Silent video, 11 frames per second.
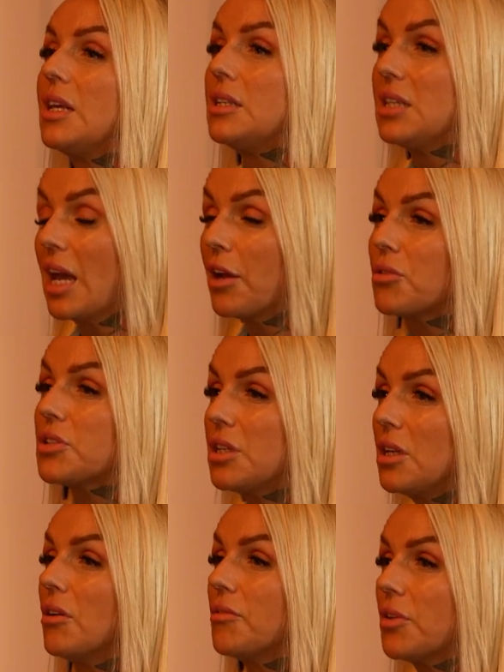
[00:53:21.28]
the
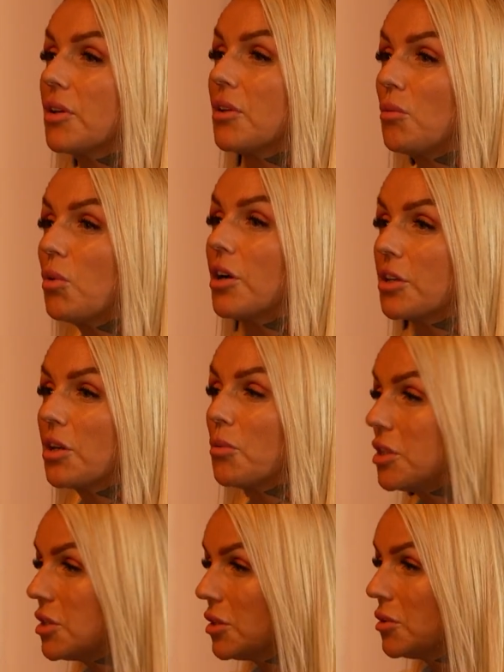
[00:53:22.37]
integrity of the work that
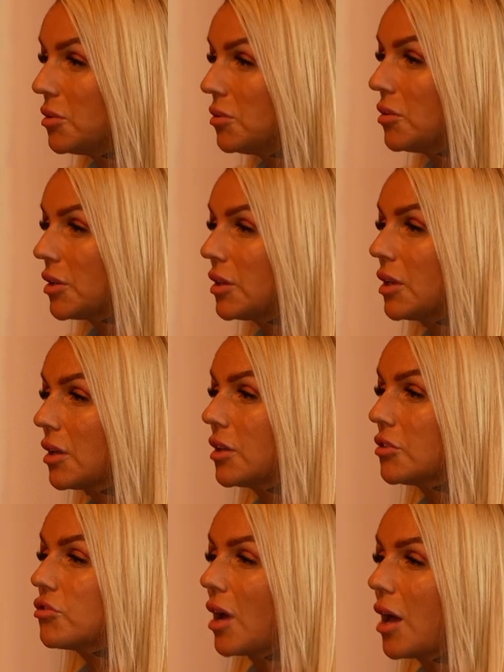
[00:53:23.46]
we do, or in
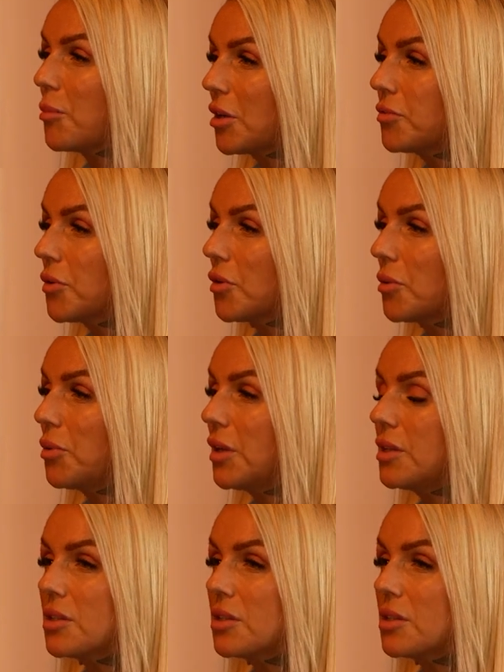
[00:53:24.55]
the trauma-informed